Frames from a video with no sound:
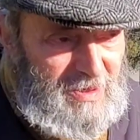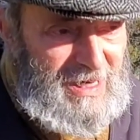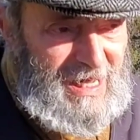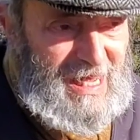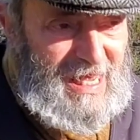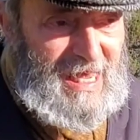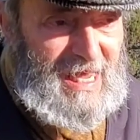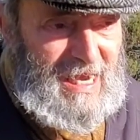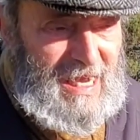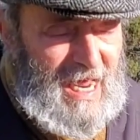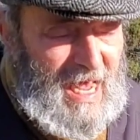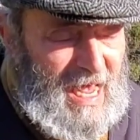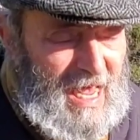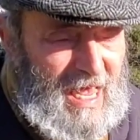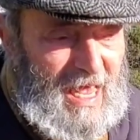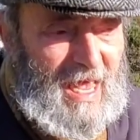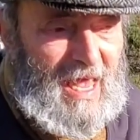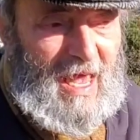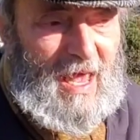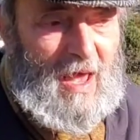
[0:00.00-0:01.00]
need
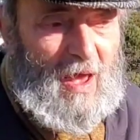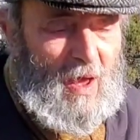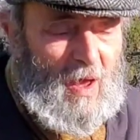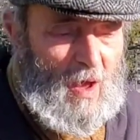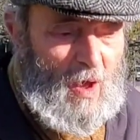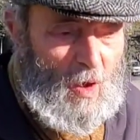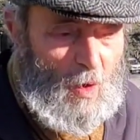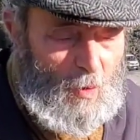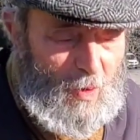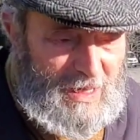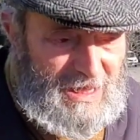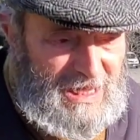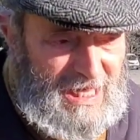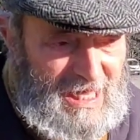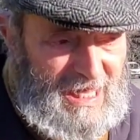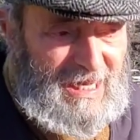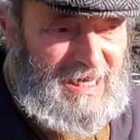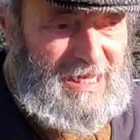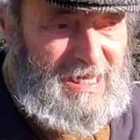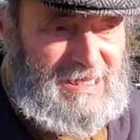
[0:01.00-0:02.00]
what
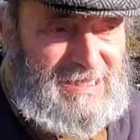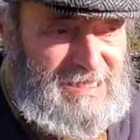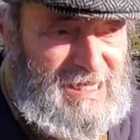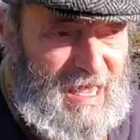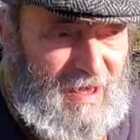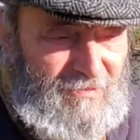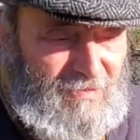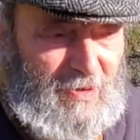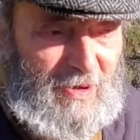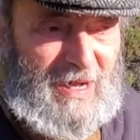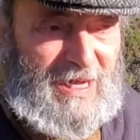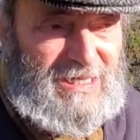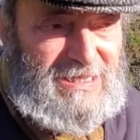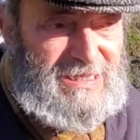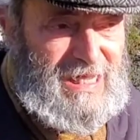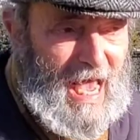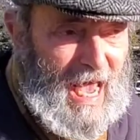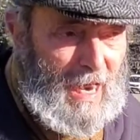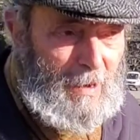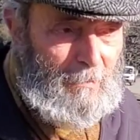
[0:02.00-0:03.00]
the Indians give you in a
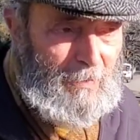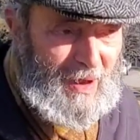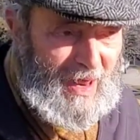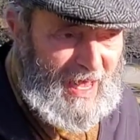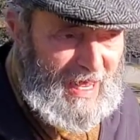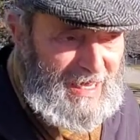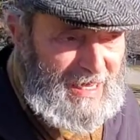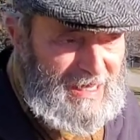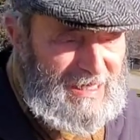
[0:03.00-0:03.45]
side plate